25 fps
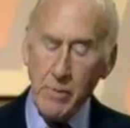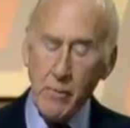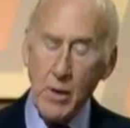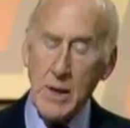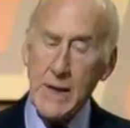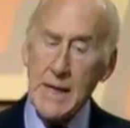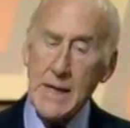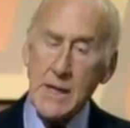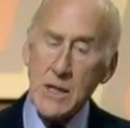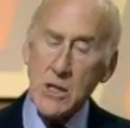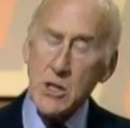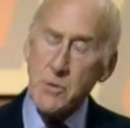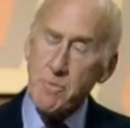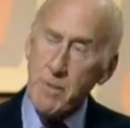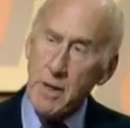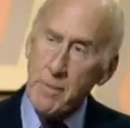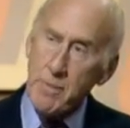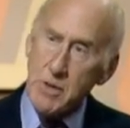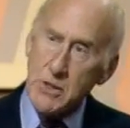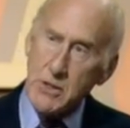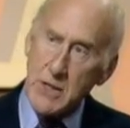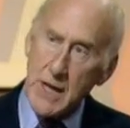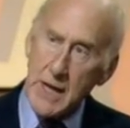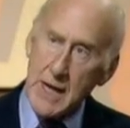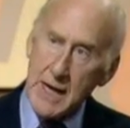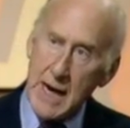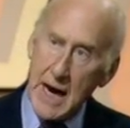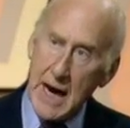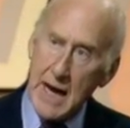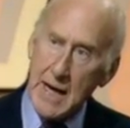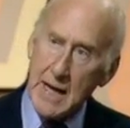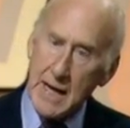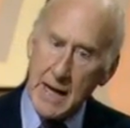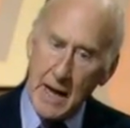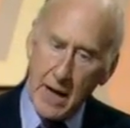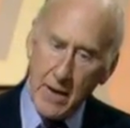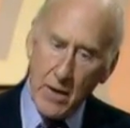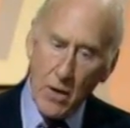and the English people say in
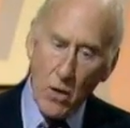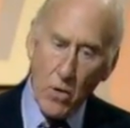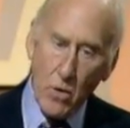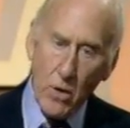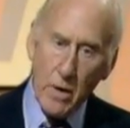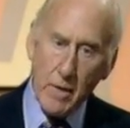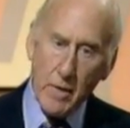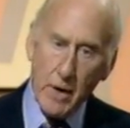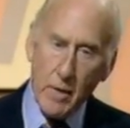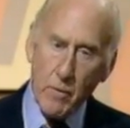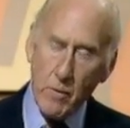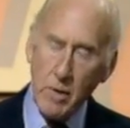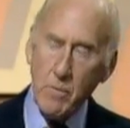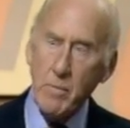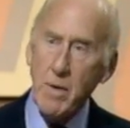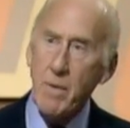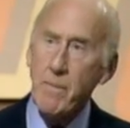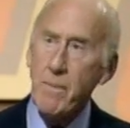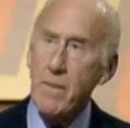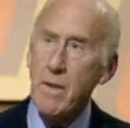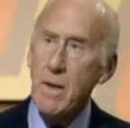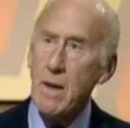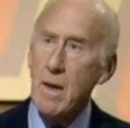Ireland, it doesn't